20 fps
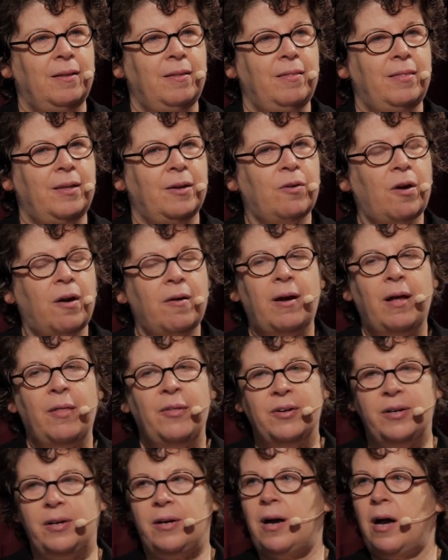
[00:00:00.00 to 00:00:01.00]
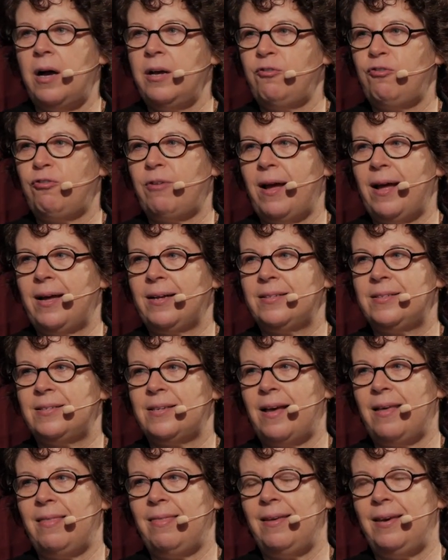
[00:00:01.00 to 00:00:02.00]
there are other contracts,
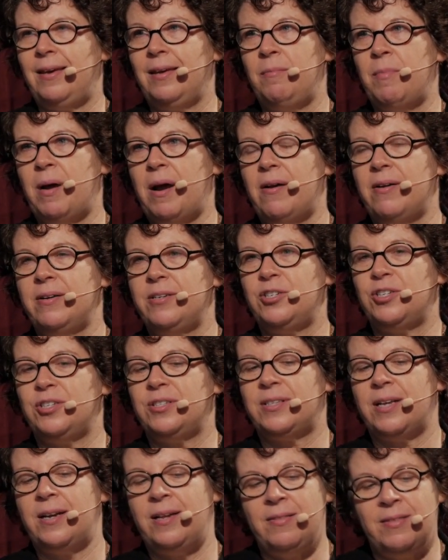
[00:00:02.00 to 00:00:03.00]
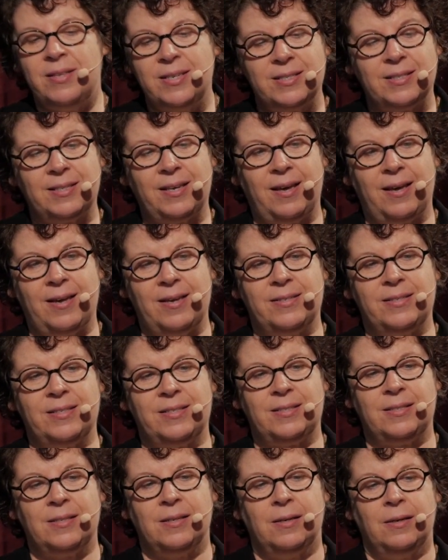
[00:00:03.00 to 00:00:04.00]
I think, in marriages. And in this
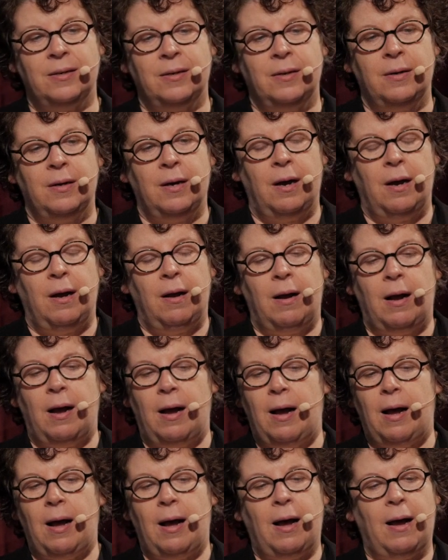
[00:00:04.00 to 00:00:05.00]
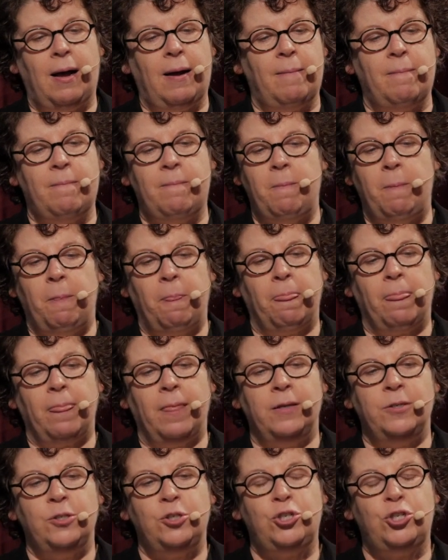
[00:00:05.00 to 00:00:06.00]
case,
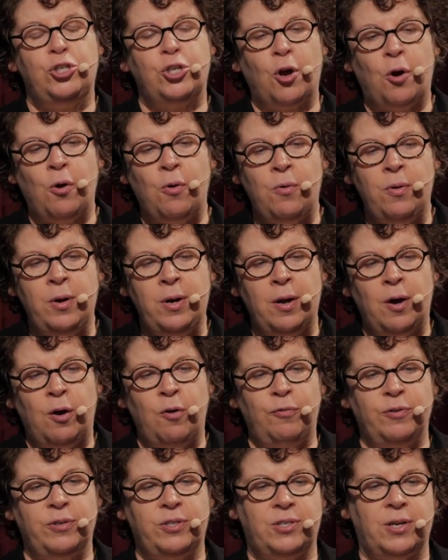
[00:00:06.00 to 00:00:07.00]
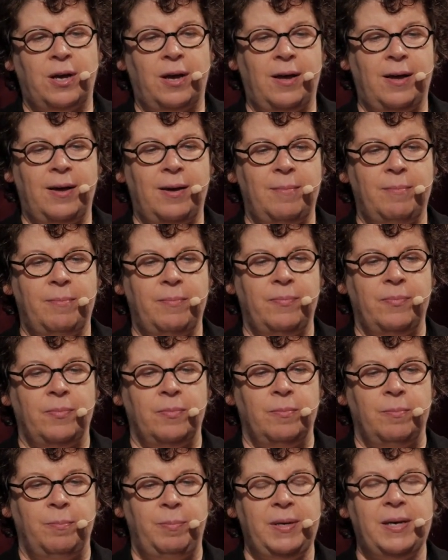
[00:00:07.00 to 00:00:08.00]
Joan, over time,
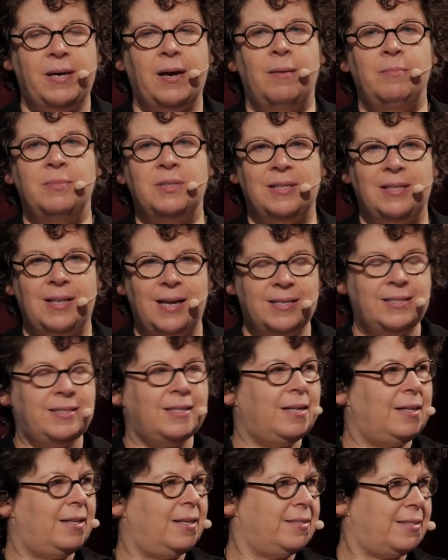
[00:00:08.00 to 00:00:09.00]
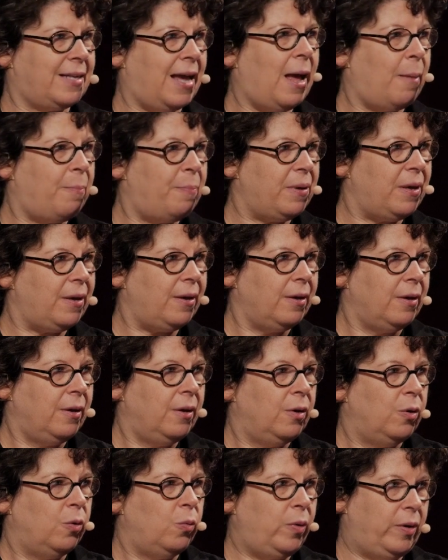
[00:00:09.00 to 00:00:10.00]
becomes less and less happy
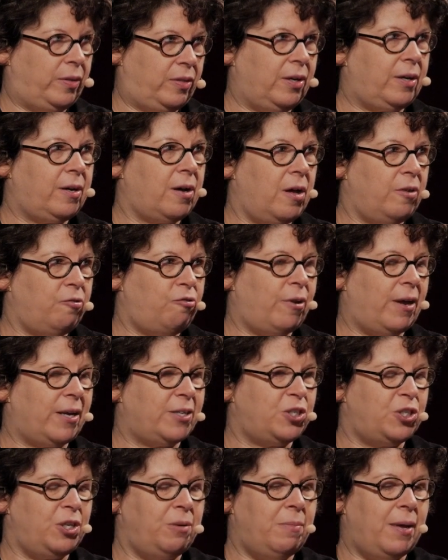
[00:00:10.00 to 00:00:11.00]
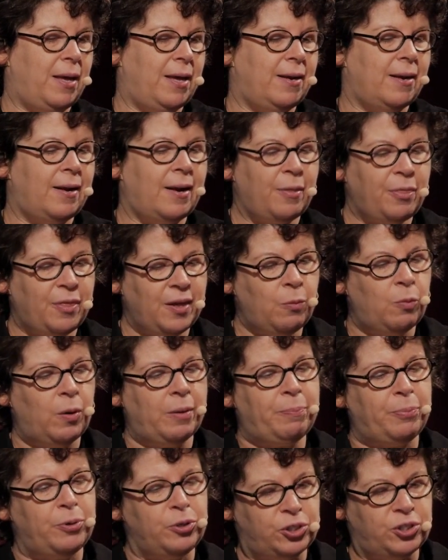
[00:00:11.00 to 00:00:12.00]
with the contract she made. And I think
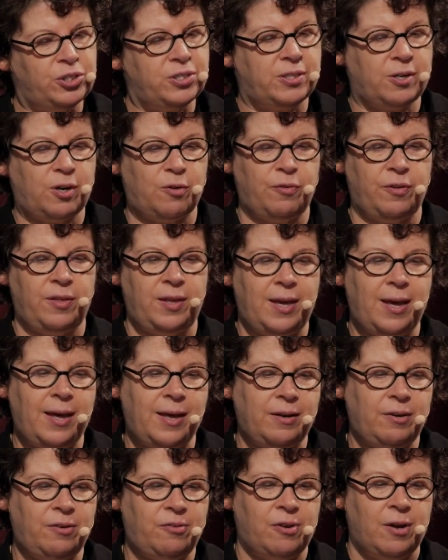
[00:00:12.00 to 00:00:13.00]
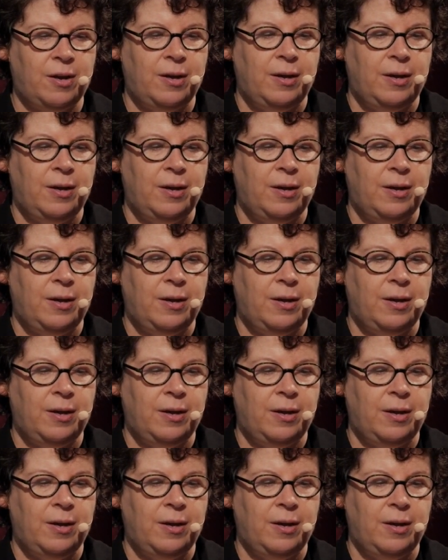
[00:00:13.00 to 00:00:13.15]
what pushes it over the edge